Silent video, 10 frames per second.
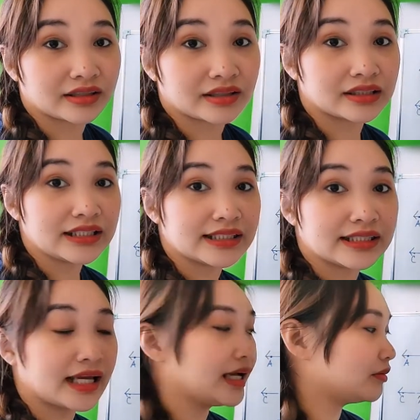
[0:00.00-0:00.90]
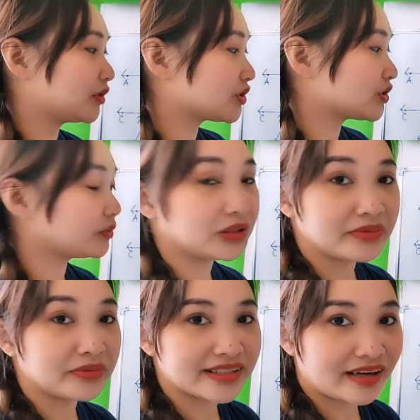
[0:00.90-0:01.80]
but supplementary
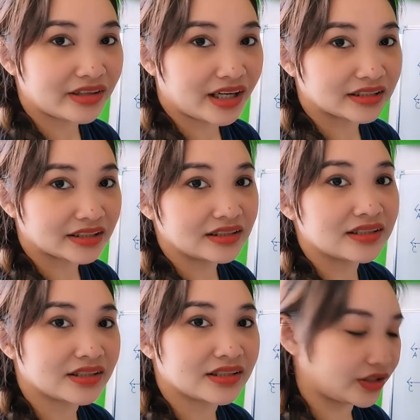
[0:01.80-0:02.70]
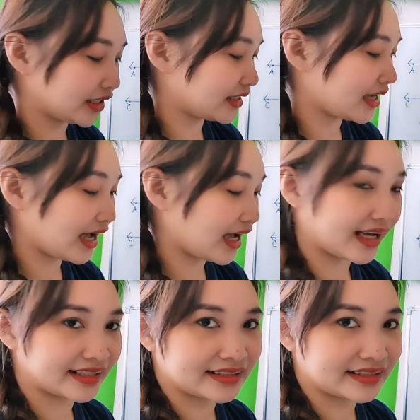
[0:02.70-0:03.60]
angles, you can add
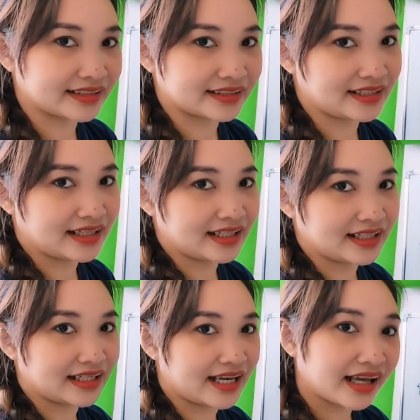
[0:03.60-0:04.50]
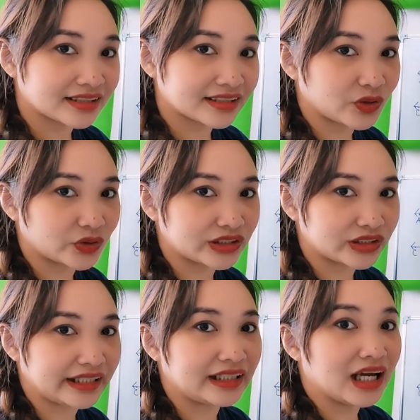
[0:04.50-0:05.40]
not only
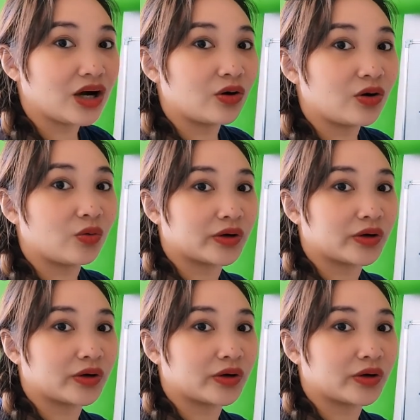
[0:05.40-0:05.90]
one side.